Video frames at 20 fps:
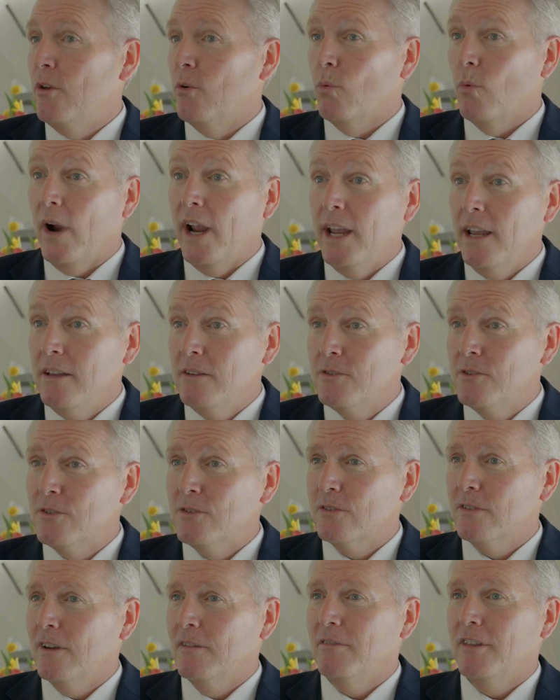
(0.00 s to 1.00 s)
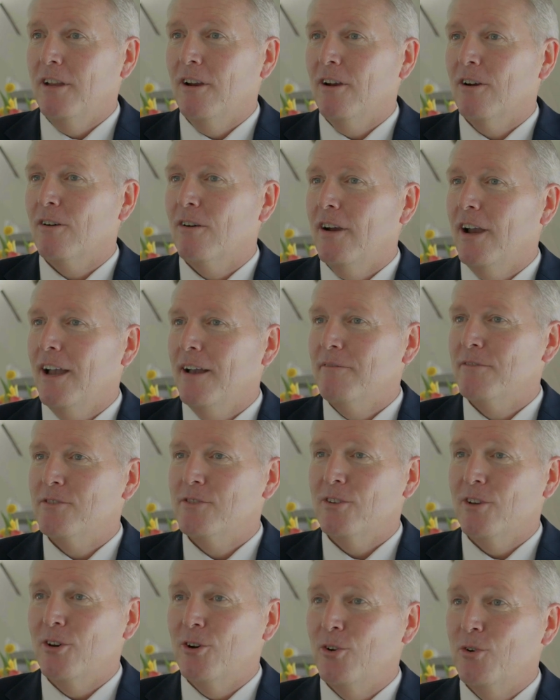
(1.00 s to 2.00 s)
the range of the aircraft.
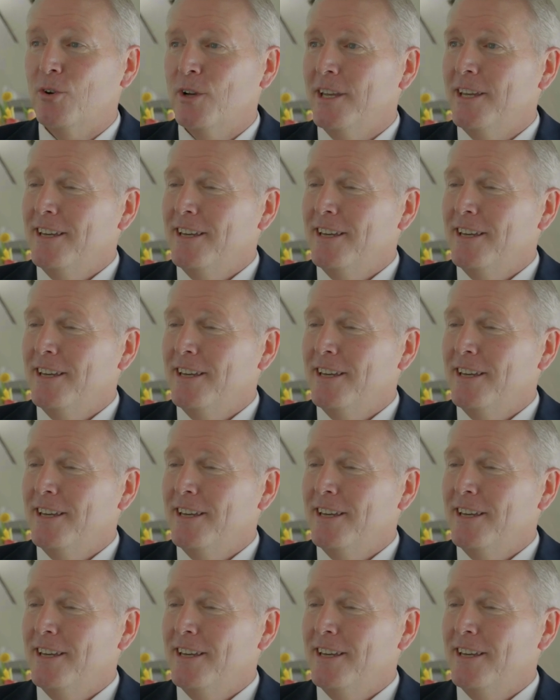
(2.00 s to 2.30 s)
So